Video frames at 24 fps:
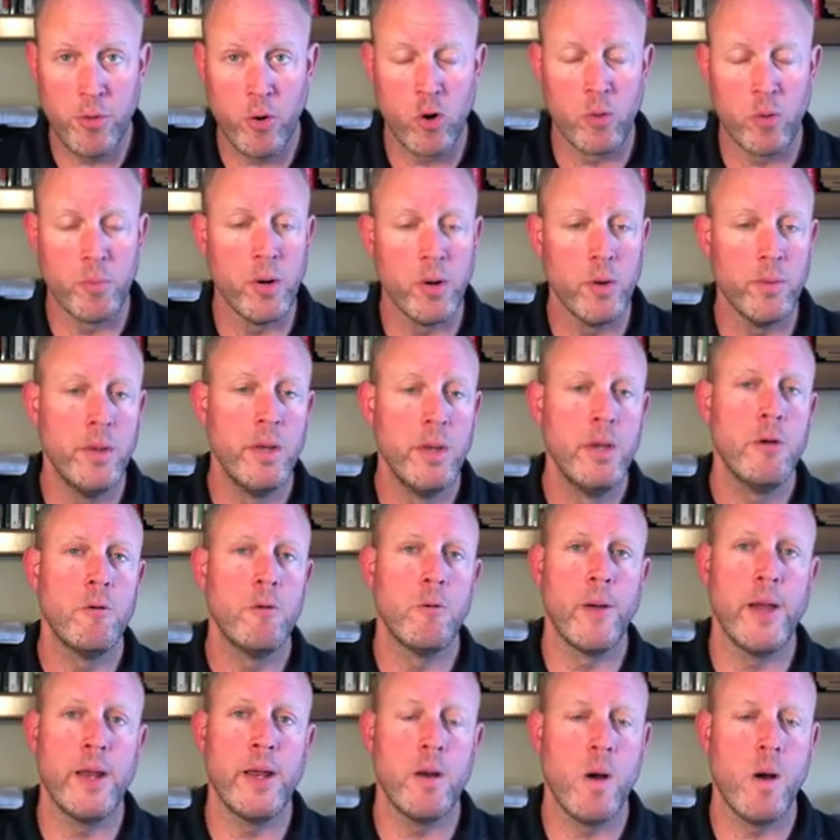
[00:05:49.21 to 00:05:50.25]
hormone,
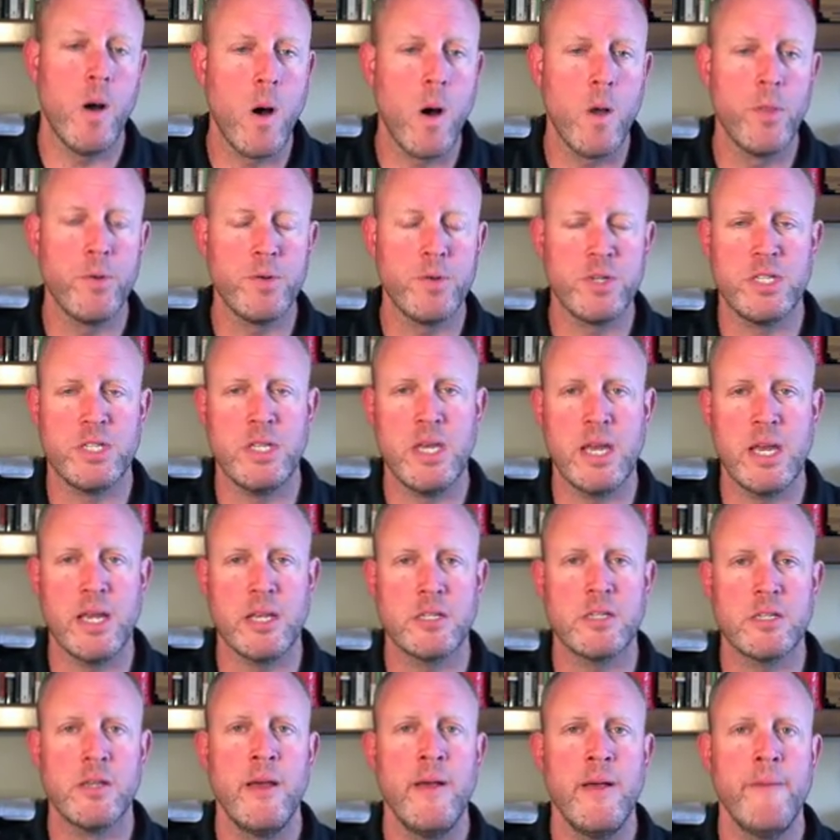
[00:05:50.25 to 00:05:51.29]
right? All those
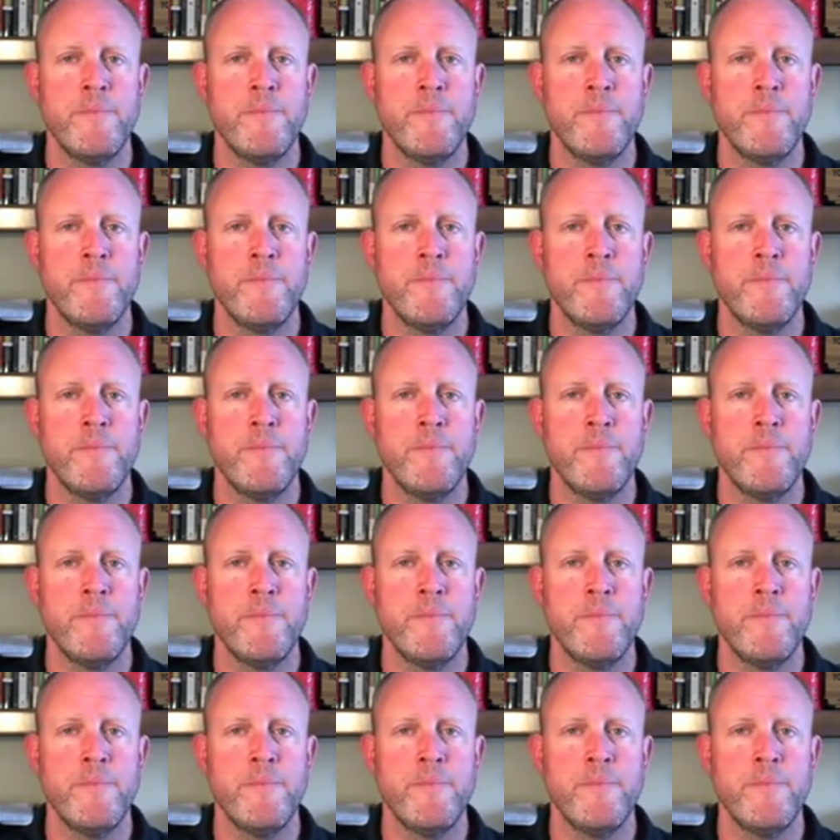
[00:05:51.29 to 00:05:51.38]
things.